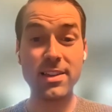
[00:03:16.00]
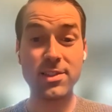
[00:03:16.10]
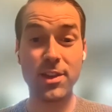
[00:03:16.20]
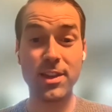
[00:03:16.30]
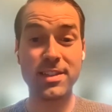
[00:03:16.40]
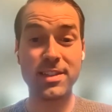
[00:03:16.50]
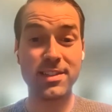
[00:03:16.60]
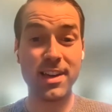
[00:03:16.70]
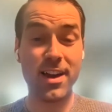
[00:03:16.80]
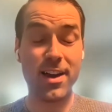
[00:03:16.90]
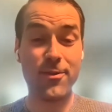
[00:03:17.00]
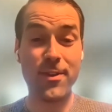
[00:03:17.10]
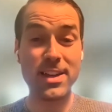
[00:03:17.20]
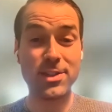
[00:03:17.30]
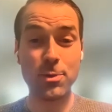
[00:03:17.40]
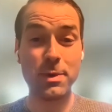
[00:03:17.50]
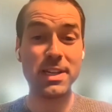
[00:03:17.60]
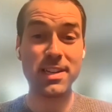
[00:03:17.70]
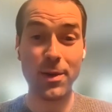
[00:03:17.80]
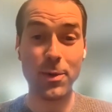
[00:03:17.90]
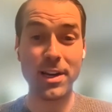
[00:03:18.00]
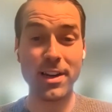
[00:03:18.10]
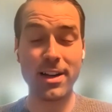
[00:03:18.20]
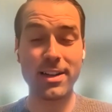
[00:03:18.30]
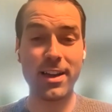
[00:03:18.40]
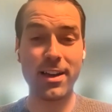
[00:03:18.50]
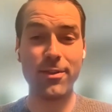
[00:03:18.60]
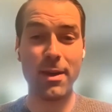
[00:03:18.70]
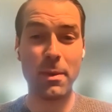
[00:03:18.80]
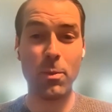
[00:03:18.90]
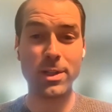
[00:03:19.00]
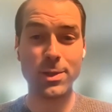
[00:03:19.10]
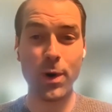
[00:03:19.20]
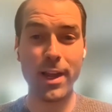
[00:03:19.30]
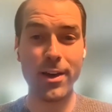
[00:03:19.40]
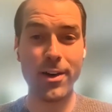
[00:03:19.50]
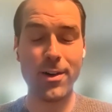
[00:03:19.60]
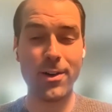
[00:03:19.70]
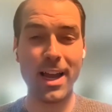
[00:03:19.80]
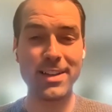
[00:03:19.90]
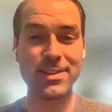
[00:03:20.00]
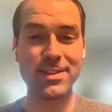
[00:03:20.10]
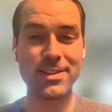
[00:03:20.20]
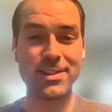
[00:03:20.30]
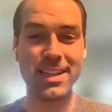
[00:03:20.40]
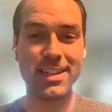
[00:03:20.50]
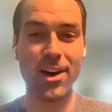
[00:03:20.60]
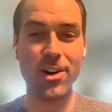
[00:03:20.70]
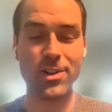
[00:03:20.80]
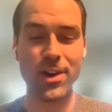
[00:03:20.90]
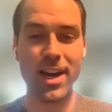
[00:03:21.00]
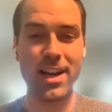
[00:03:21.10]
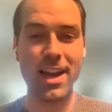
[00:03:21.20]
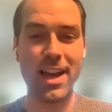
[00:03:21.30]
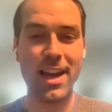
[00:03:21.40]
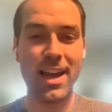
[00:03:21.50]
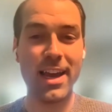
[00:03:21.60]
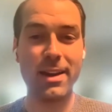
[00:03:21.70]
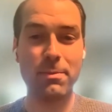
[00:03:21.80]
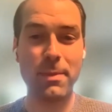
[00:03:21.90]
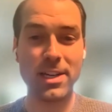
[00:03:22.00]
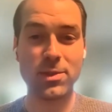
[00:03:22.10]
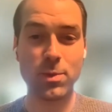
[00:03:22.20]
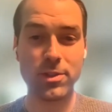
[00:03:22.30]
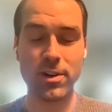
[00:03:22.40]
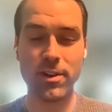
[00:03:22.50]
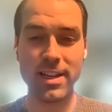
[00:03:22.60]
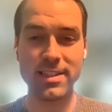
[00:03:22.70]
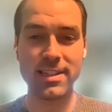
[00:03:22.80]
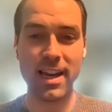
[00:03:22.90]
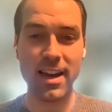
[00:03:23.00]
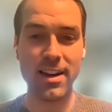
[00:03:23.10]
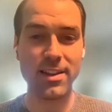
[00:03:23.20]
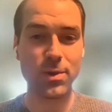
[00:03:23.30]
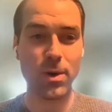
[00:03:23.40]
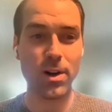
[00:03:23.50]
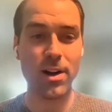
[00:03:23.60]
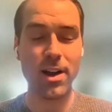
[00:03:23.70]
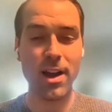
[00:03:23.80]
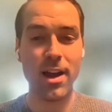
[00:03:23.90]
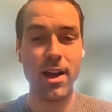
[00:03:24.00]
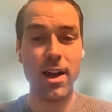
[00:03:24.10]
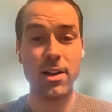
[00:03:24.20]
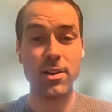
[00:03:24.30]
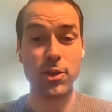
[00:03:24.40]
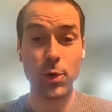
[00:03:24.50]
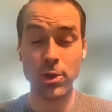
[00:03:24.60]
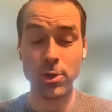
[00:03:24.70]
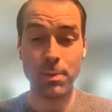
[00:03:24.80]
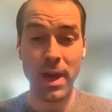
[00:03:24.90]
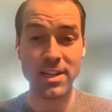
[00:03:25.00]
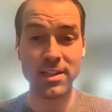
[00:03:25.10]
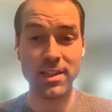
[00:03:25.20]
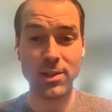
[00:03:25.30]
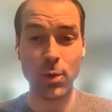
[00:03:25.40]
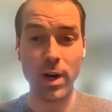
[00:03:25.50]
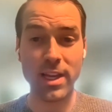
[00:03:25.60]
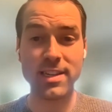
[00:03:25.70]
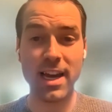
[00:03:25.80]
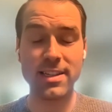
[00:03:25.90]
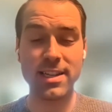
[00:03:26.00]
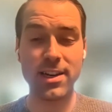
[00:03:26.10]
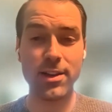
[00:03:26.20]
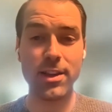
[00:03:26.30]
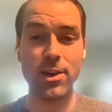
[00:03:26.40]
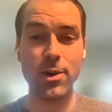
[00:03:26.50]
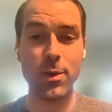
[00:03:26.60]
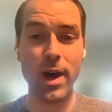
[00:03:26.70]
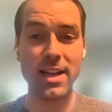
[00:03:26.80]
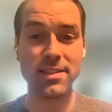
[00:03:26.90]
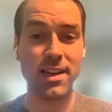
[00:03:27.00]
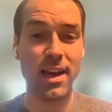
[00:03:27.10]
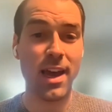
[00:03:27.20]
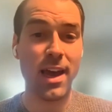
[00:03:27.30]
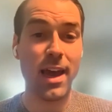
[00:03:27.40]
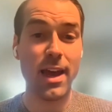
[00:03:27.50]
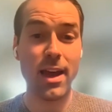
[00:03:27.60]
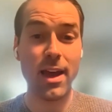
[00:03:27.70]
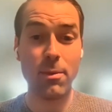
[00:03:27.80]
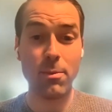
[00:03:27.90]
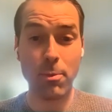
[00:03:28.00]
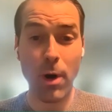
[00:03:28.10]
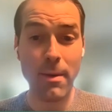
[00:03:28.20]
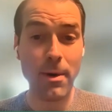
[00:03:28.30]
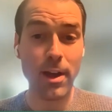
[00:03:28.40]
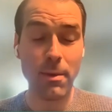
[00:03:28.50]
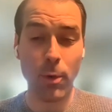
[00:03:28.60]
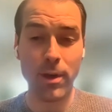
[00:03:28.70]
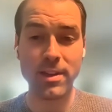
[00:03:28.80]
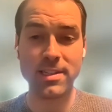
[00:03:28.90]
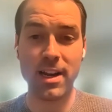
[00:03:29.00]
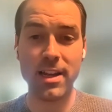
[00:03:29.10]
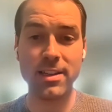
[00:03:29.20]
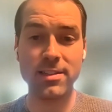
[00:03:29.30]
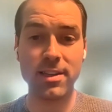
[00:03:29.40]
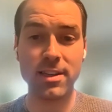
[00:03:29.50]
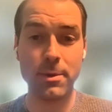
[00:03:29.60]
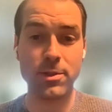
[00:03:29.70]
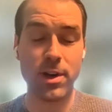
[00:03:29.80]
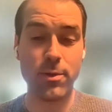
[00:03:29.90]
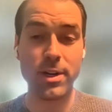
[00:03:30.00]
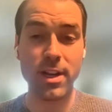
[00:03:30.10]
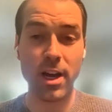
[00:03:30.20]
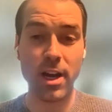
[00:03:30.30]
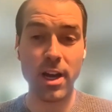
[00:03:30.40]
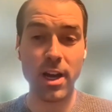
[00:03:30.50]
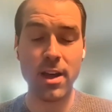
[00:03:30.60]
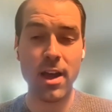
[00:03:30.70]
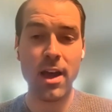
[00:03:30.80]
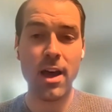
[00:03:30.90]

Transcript: Yeah, so this is a phase 2b study we're conducting of MM120 or lysergide D-tartrate in patients with generalized anxiety disorder. 200 patients at 20 sites here in the US. And the primary endpoint in the study is to demonstrate a reduction